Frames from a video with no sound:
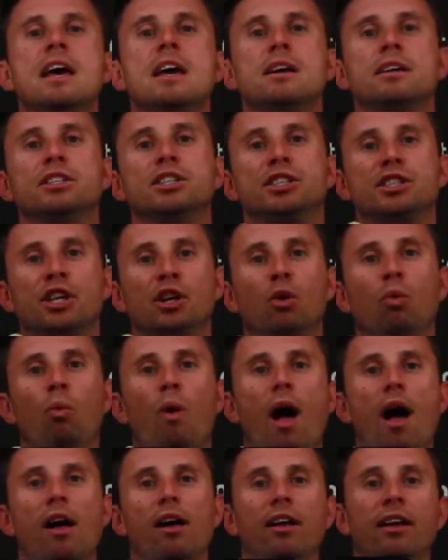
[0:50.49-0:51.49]
still
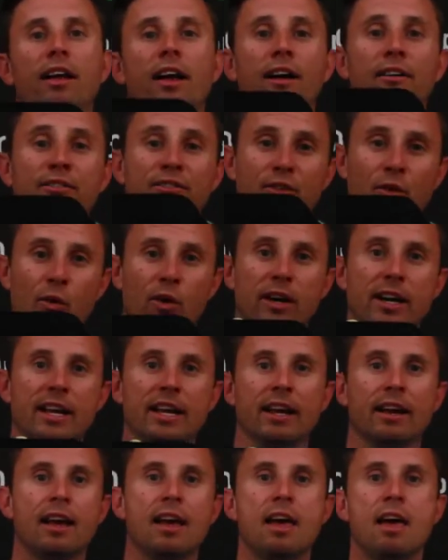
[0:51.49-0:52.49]
while
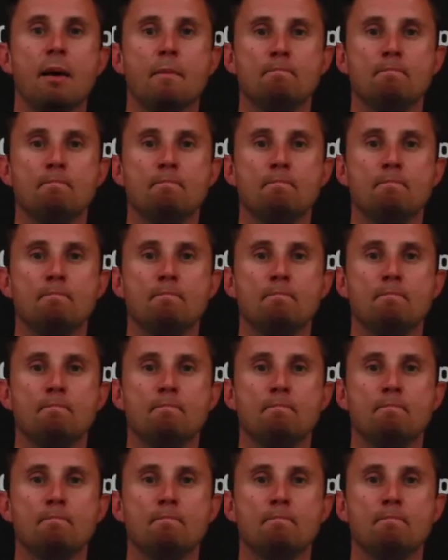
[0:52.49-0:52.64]
affording